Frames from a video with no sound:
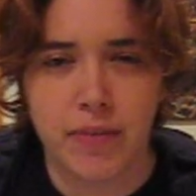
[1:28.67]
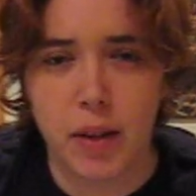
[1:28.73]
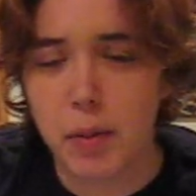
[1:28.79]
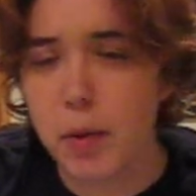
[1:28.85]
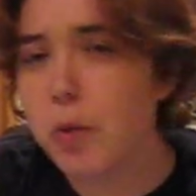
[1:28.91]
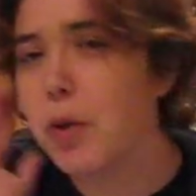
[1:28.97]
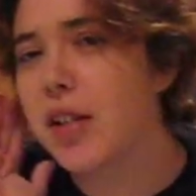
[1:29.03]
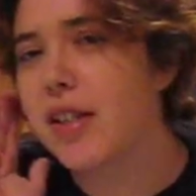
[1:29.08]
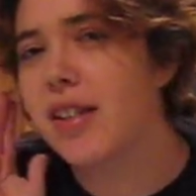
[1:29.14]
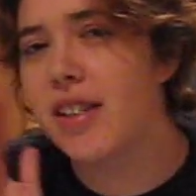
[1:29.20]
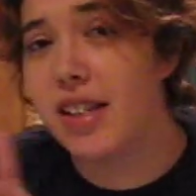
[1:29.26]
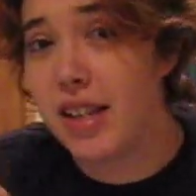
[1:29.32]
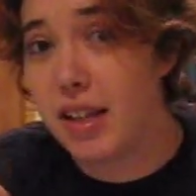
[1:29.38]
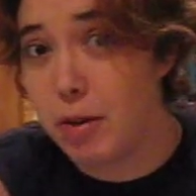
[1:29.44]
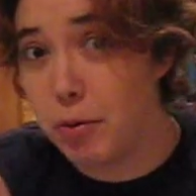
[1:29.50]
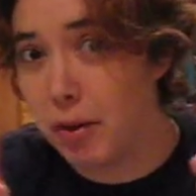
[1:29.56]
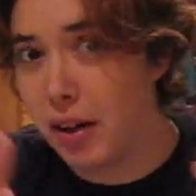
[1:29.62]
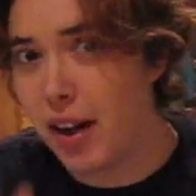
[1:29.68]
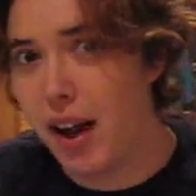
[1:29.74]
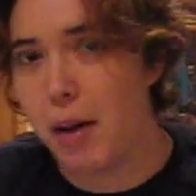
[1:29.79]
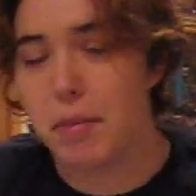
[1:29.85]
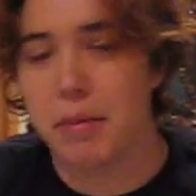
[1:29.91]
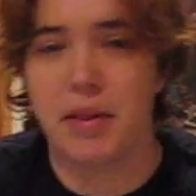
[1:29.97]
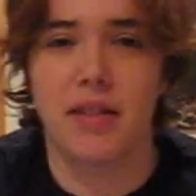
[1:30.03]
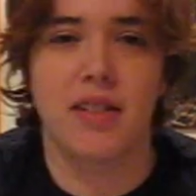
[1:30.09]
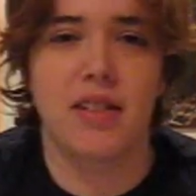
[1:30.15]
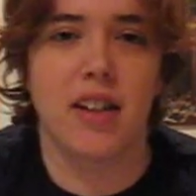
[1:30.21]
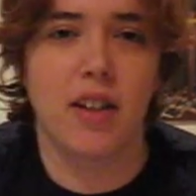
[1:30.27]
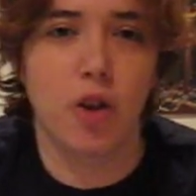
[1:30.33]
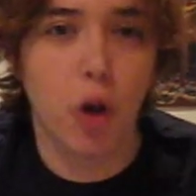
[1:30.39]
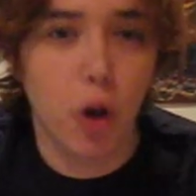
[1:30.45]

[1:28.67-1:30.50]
How about we see what happens? And